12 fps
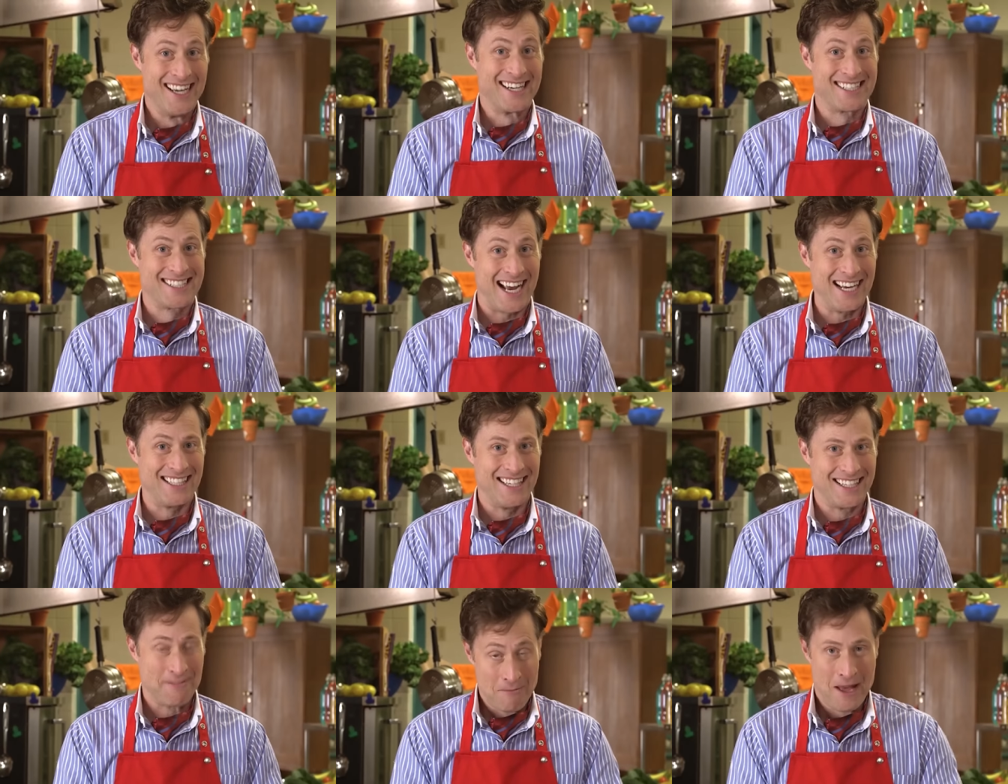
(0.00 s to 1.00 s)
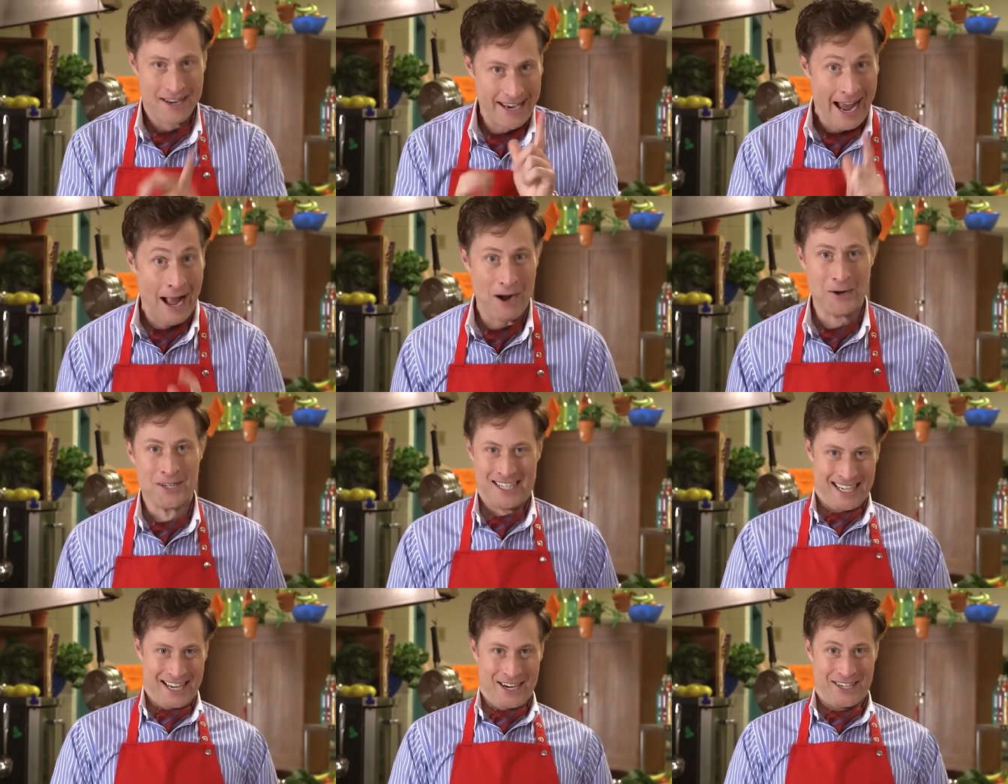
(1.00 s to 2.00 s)
Exciting. Now,
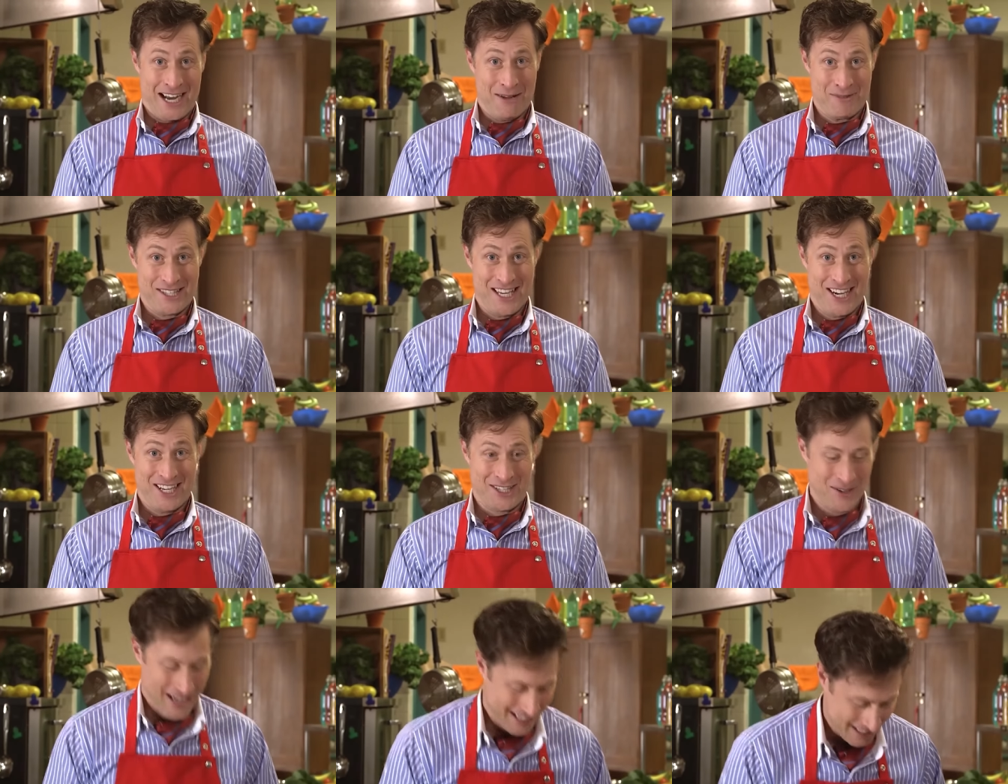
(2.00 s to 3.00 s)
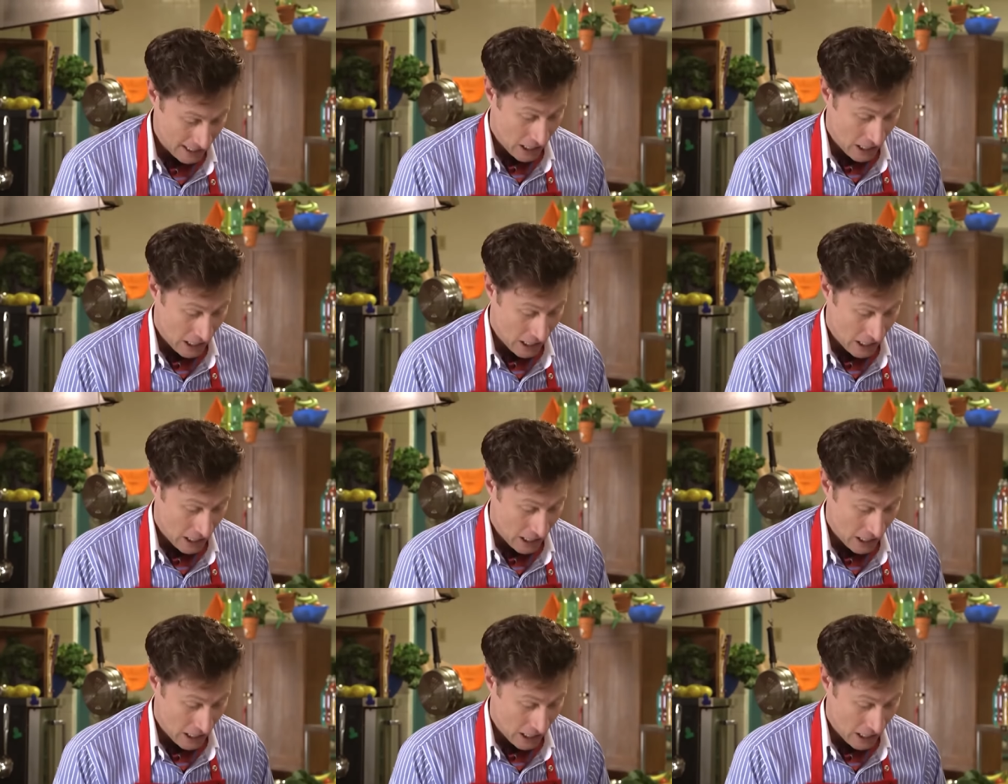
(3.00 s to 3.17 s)
here comes the earthquake.